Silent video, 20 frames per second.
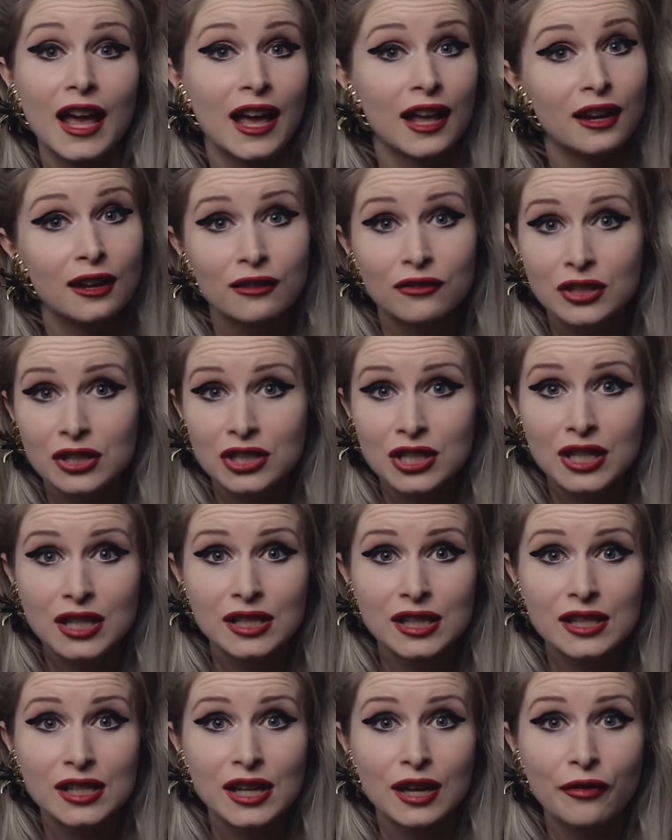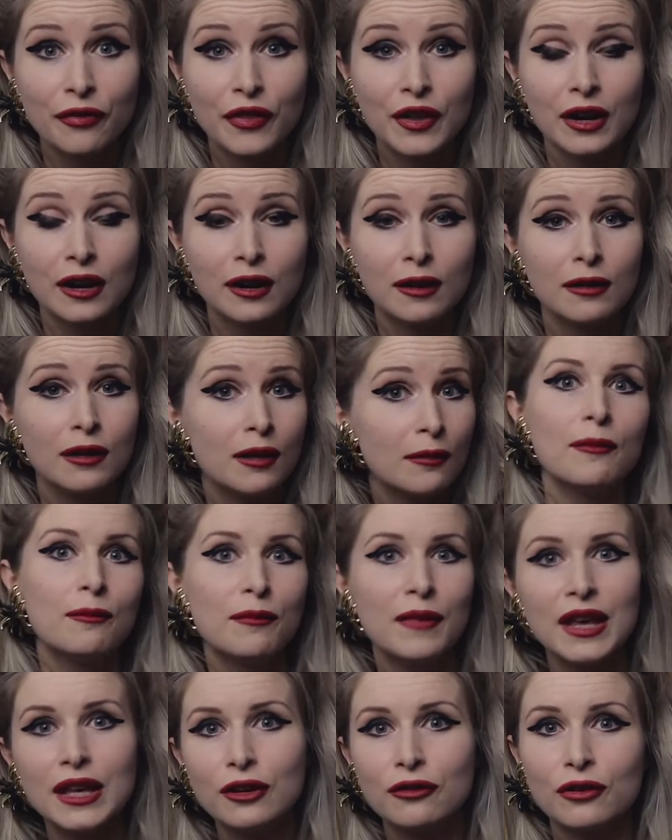any of the cheeses out there,
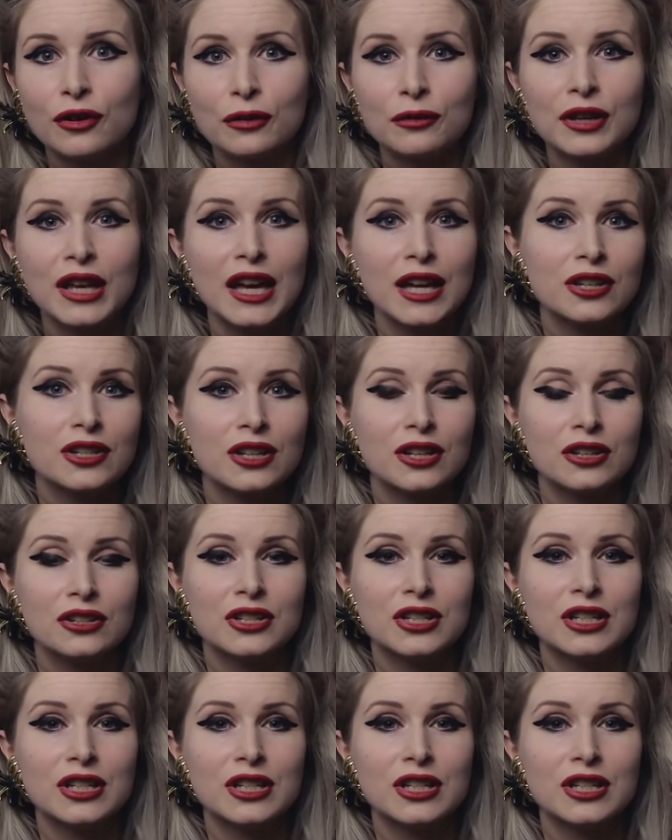make your own cashew nut